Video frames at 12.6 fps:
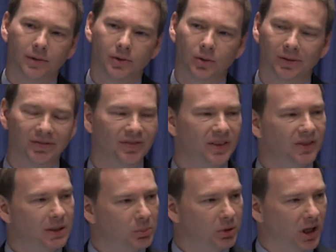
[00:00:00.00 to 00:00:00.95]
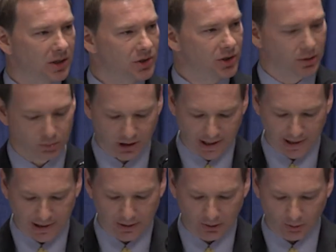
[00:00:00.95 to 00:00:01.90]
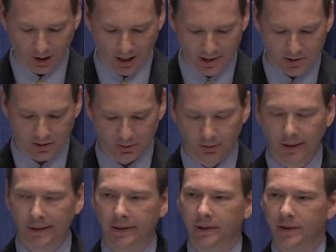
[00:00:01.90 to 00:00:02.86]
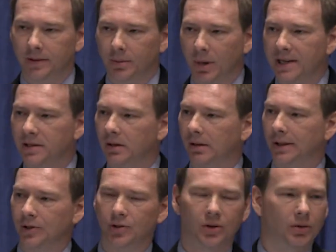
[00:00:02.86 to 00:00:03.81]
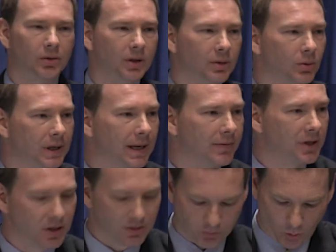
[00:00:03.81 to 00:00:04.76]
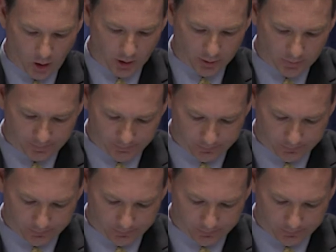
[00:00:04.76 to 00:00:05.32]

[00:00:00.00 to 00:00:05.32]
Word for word: to a 50 plus year planning horizon to basically ensure that we have enough water